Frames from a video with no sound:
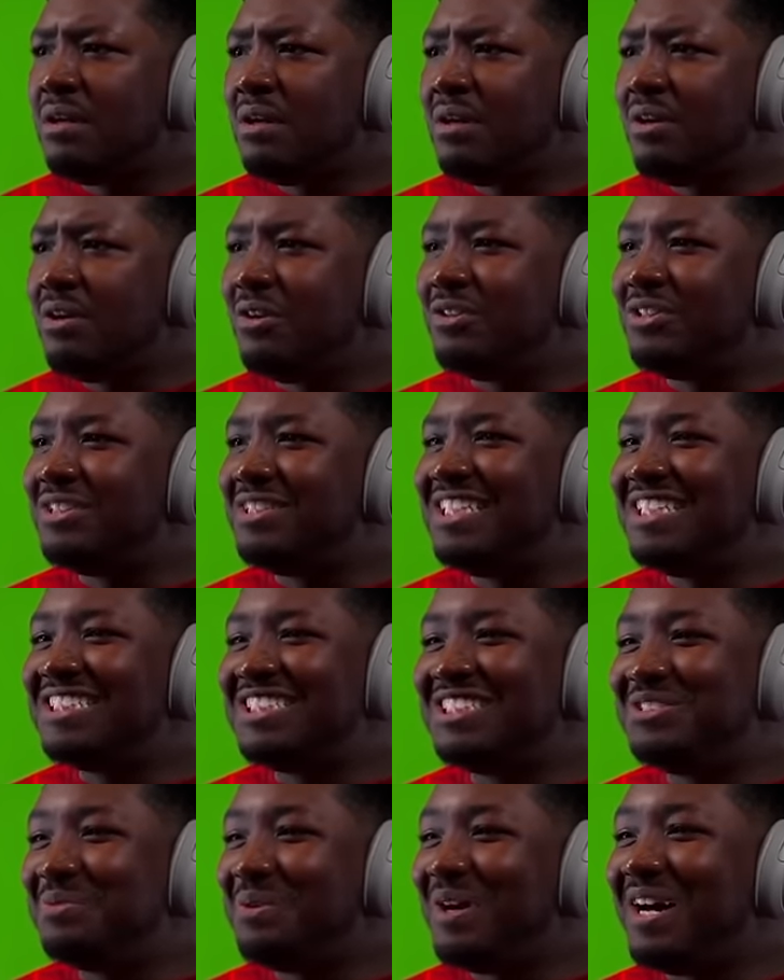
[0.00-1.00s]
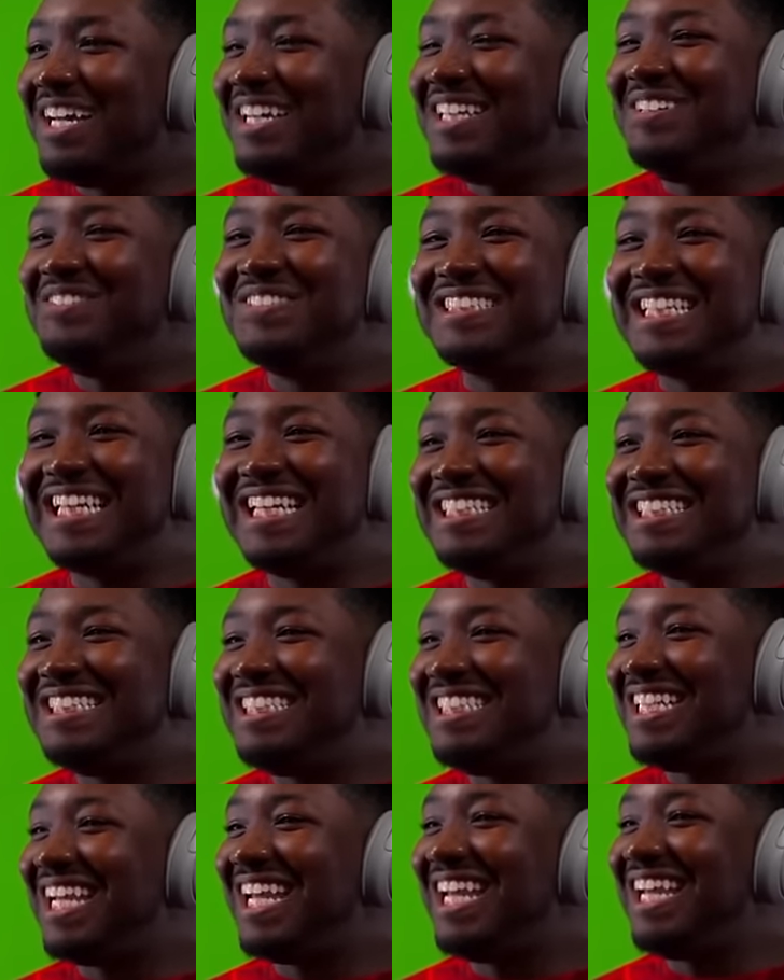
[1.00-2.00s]
Oh, this is why he was getting
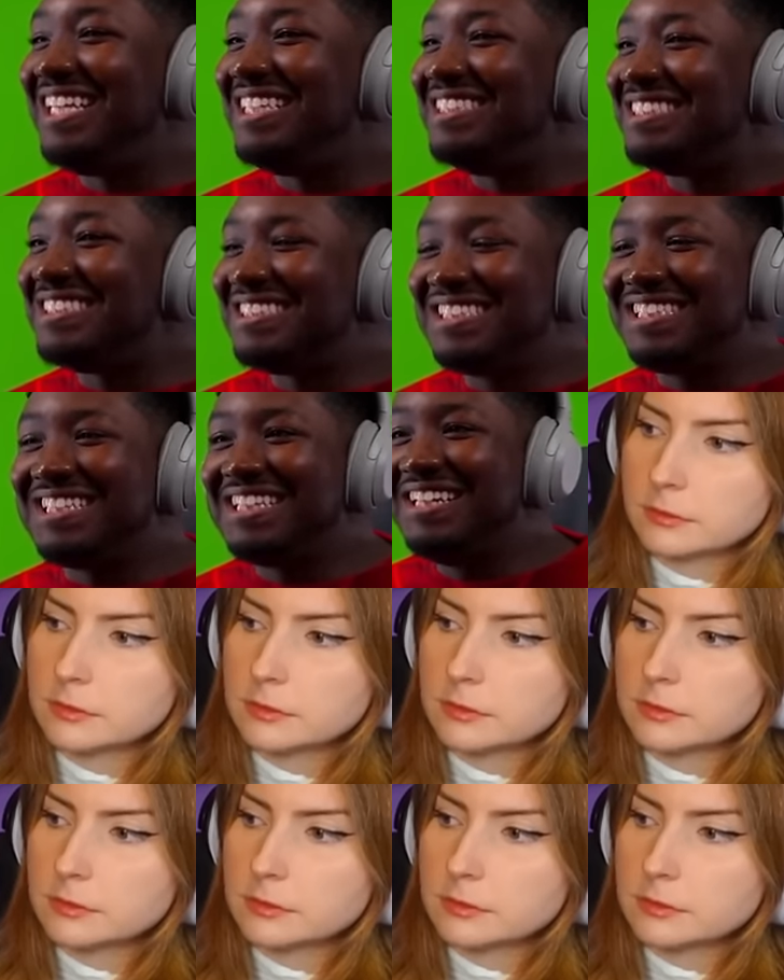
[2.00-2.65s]
chased.